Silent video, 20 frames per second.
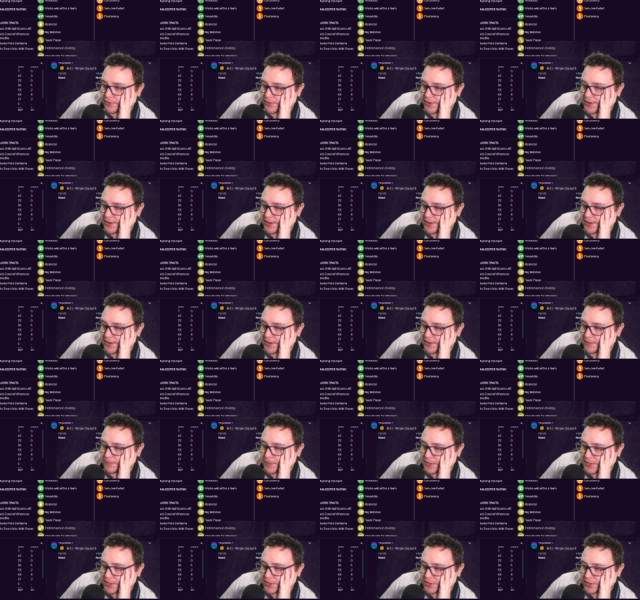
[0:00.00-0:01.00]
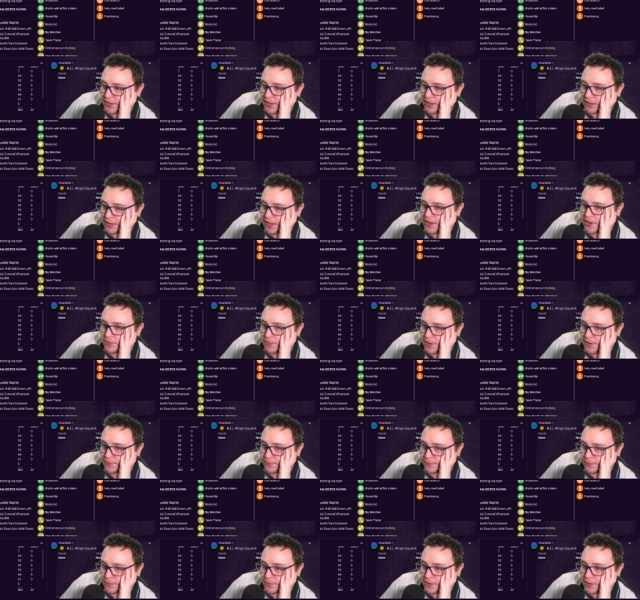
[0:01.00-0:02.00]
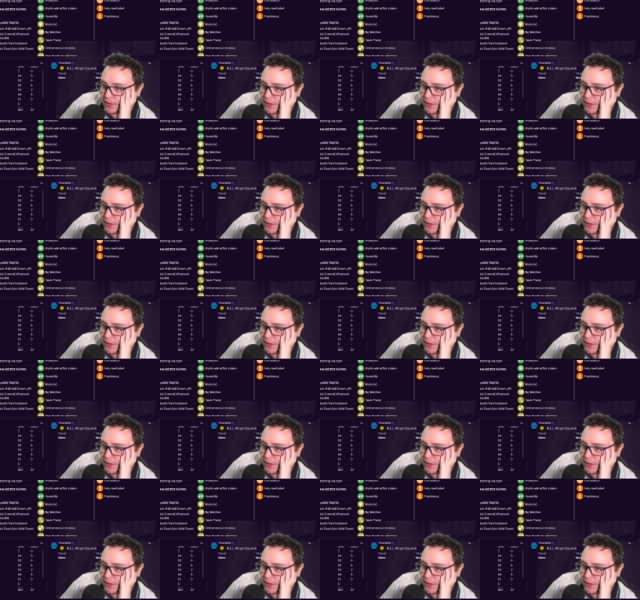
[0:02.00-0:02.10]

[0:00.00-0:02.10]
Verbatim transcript: Hooray! Positioning, I'll let you off.